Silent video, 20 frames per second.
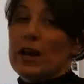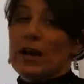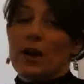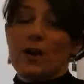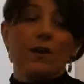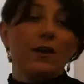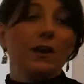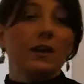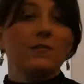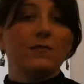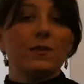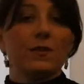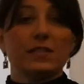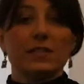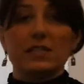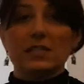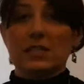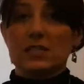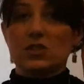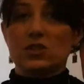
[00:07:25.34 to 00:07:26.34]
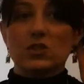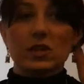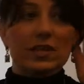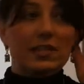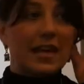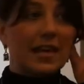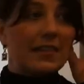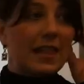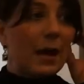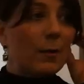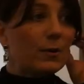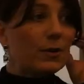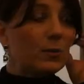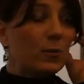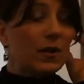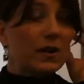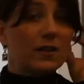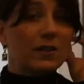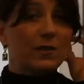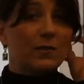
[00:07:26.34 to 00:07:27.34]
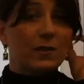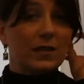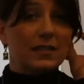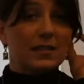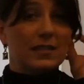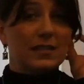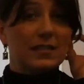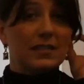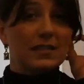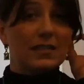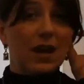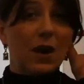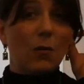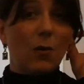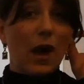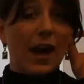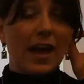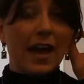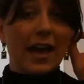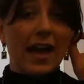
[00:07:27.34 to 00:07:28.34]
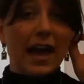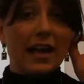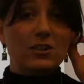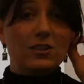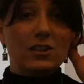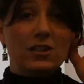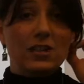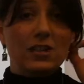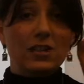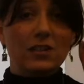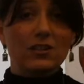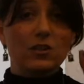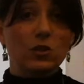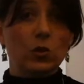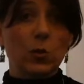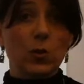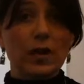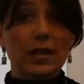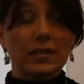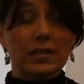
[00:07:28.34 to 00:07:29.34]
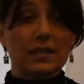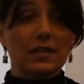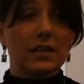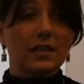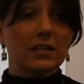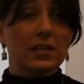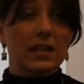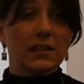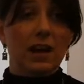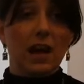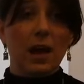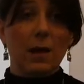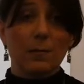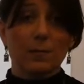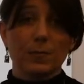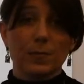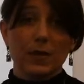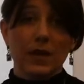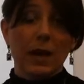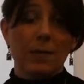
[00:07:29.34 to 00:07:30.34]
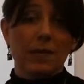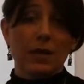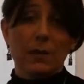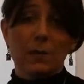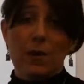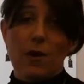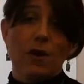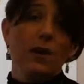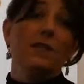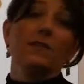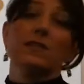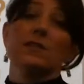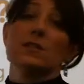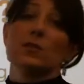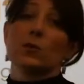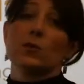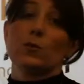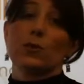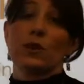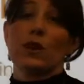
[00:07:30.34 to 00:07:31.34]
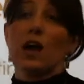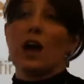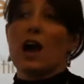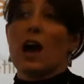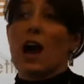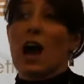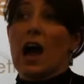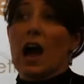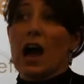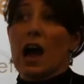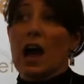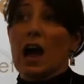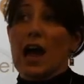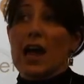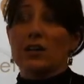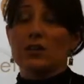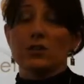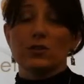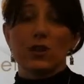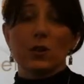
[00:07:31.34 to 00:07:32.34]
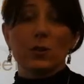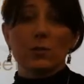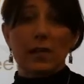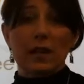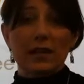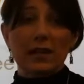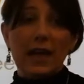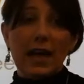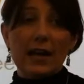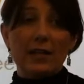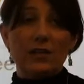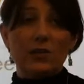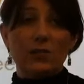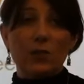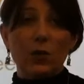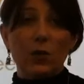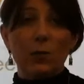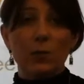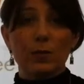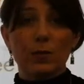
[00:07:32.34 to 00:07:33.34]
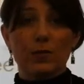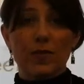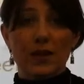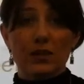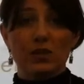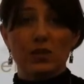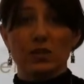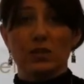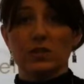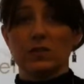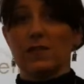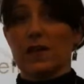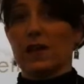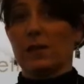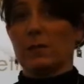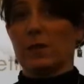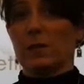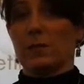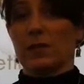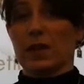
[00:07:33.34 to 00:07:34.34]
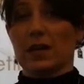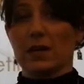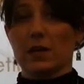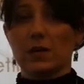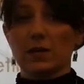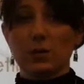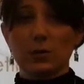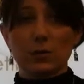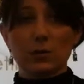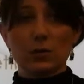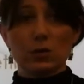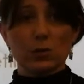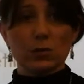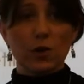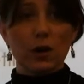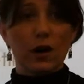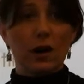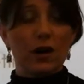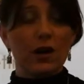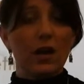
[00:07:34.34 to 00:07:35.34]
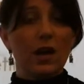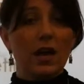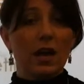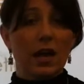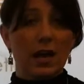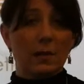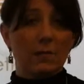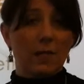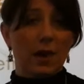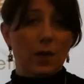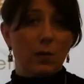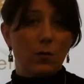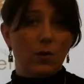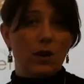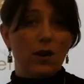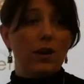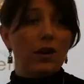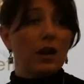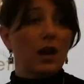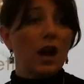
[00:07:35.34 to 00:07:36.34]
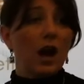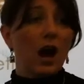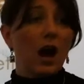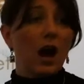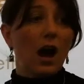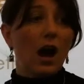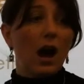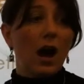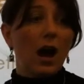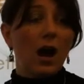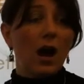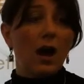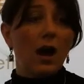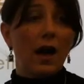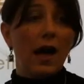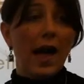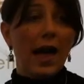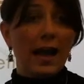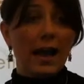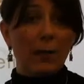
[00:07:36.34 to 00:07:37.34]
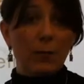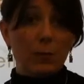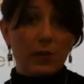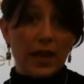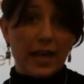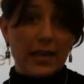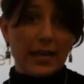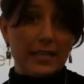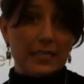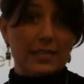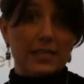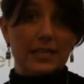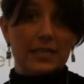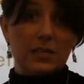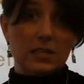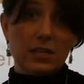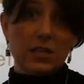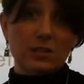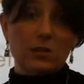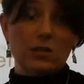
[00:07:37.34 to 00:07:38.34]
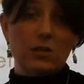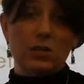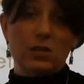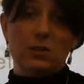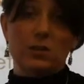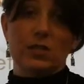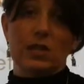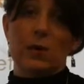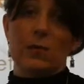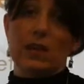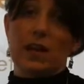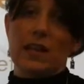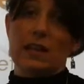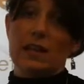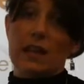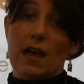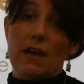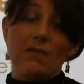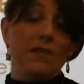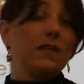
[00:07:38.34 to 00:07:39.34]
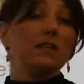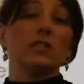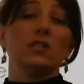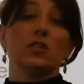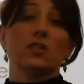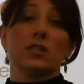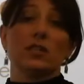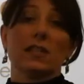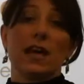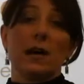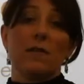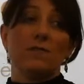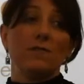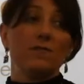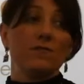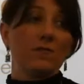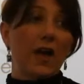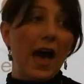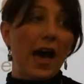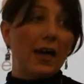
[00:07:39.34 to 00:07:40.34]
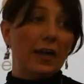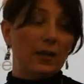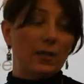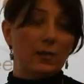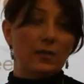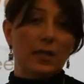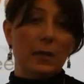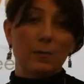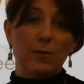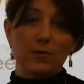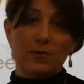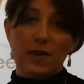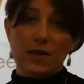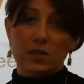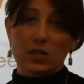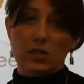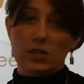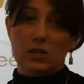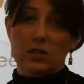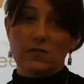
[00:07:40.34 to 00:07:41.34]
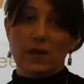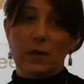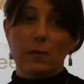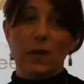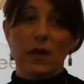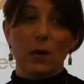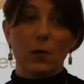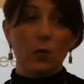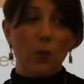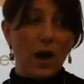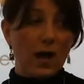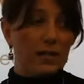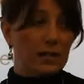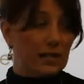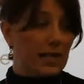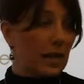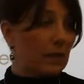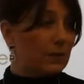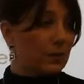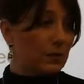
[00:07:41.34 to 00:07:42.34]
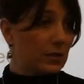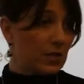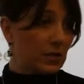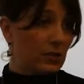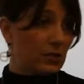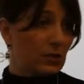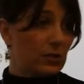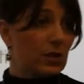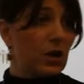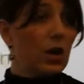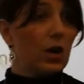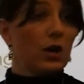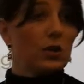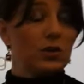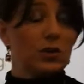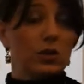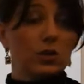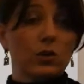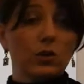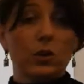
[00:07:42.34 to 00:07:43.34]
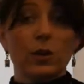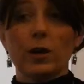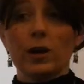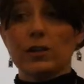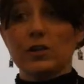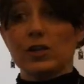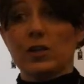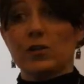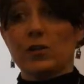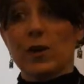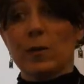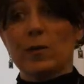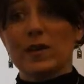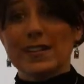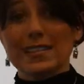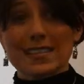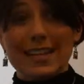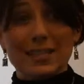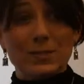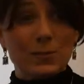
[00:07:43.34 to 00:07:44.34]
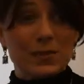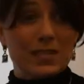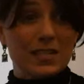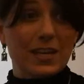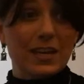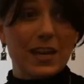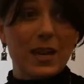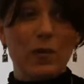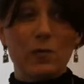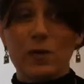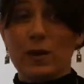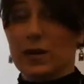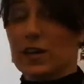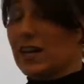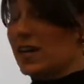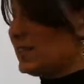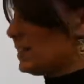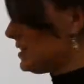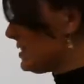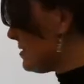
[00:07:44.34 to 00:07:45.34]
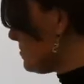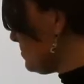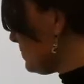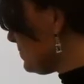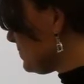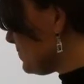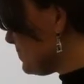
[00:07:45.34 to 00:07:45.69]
priority for this district, and that was one of the reasons why I actually joined and looked at becoming a part of the school. As you know, in my last role, professional development played a huge part in my work, and I would like it to continue to do so. And I love a district that values that professional development and wants to help their teachers to learn and to grow, because that's what's going to help our kids.